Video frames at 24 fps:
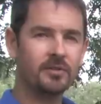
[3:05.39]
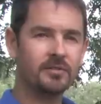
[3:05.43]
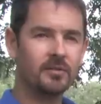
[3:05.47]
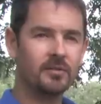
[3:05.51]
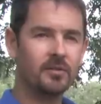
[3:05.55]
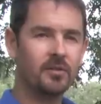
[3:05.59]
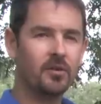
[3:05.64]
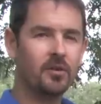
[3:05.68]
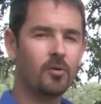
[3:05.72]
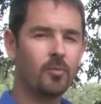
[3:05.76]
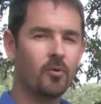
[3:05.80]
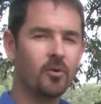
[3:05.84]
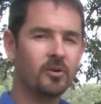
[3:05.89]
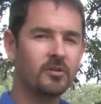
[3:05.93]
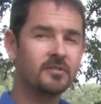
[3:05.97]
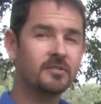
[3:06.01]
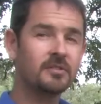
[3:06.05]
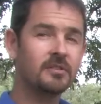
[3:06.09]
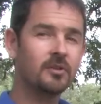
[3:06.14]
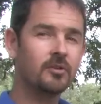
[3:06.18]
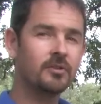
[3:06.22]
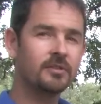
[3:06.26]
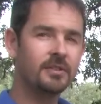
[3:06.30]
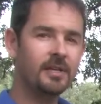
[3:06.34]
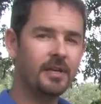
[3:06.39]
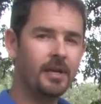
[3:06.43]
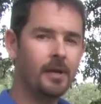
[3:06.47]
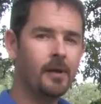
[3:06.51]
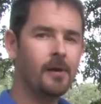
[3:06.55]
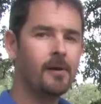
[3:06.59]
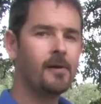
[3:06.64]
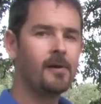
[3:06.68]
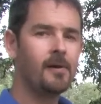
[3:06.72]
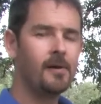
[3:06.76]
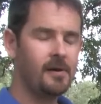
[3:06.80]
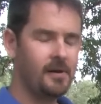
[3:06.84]
is a little more silty,
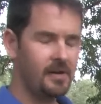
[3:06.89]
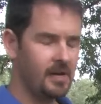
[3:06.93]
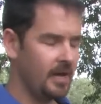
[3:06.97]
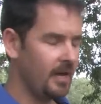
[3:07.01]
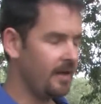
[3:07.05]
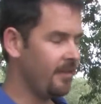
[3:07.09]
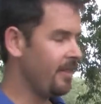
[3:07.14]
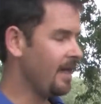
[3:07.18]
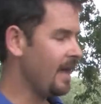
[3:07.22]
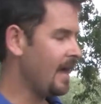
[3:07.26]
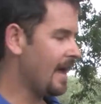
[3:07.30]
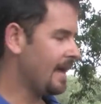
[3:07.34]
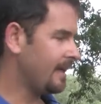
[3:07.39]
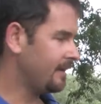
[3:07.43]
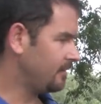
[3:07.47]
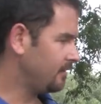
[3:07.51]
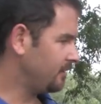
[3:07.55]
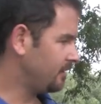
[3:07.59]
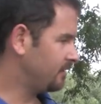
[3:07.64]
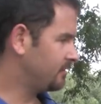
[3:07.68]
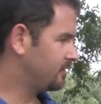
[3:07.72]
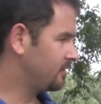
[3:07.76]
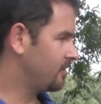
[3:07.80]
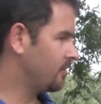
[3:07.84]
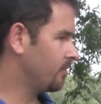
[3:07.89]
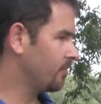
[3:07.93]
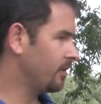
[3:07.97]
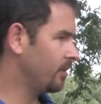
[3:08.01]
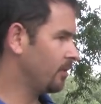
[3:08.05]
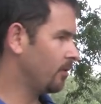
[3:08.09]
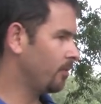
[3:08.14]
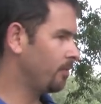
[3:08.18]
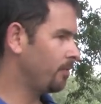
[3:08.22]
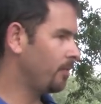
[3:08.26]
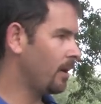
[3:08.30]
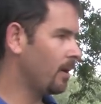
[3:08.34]
and that is the
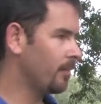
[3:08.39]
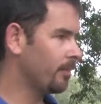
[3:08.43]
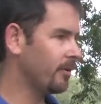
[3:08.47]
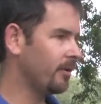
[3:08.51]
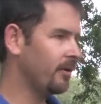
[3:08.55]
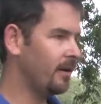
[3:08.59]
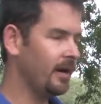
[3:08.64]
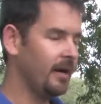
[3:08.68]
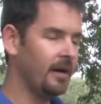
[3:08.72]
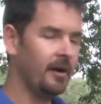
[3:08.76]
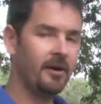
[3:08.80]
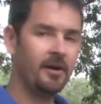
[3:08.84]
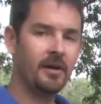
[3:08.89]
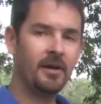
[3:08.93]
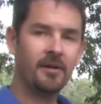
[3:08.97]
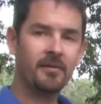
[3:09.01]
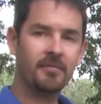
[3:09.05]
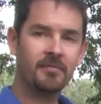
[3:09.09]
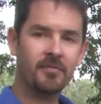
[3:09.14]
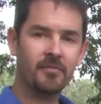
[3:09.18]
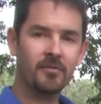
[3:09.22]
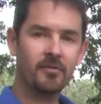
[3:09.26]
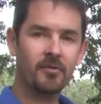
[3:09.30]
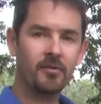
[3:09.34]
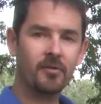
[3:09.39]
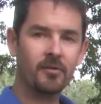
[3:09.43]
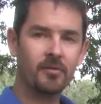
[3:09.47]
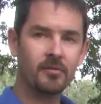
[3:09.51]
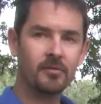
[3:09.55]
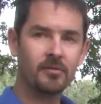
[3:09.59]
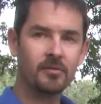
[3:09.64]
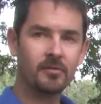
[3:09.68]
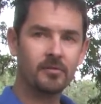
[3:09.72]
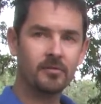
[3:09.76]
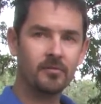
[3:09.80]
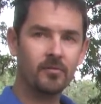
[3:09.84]
real bumper area for
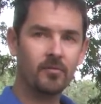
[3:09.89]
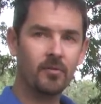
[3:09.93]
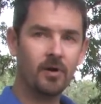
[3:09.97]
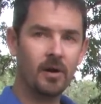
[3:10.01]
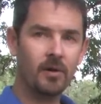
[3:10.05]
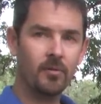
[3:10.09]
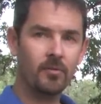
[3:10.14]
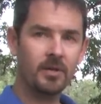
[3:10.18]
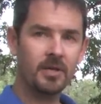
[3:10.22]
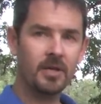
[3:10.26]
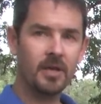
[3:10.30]
where we